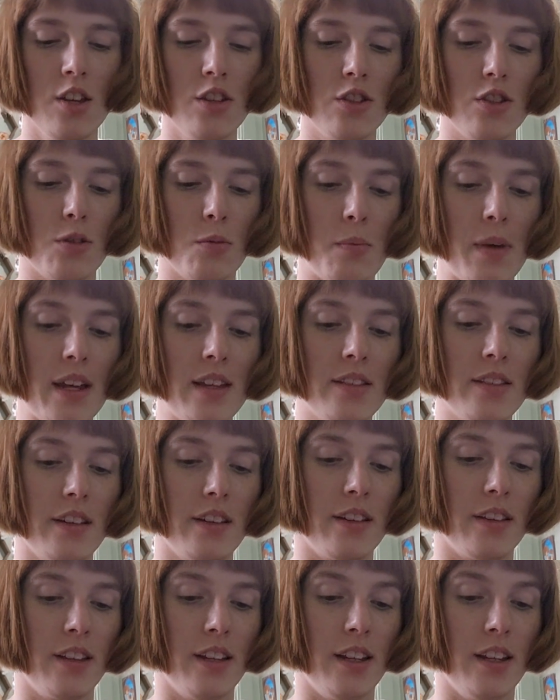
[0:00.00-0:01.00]
So
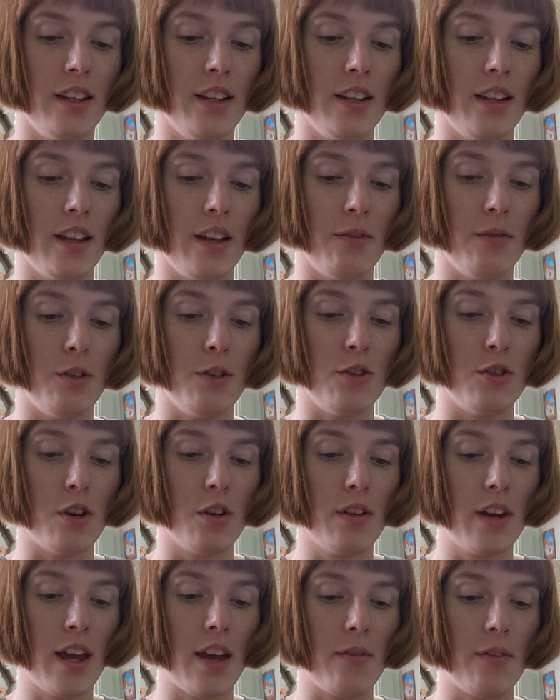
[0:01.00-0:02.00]
basically, if you
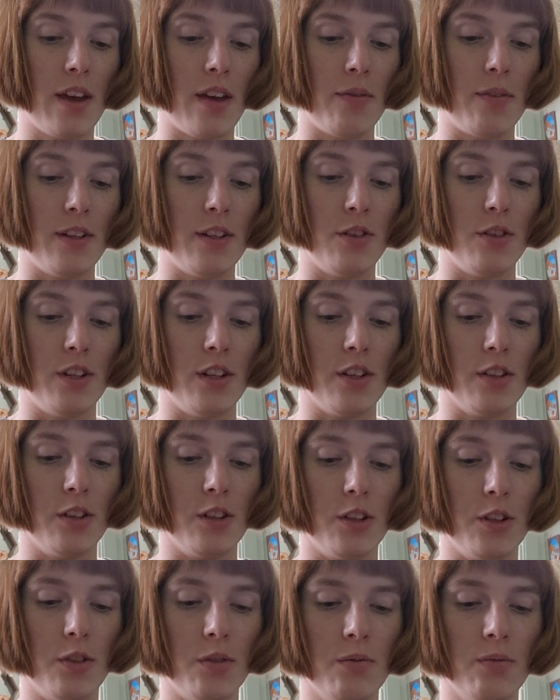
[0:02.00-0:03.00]
don't have heavy duty
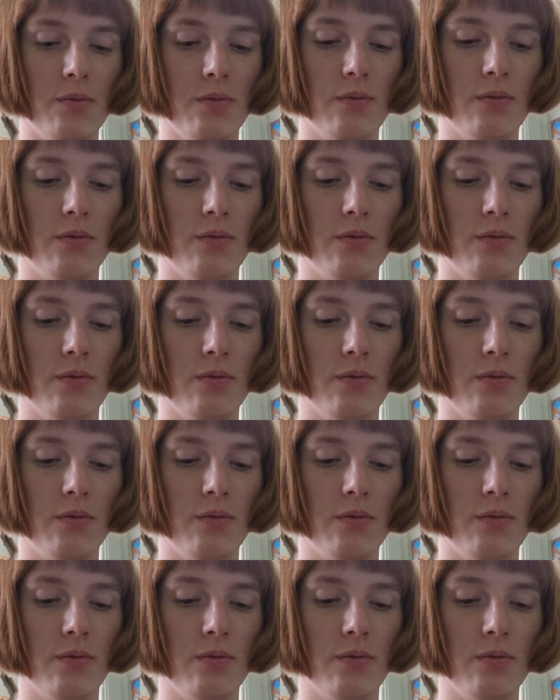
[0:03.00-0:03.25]
glue,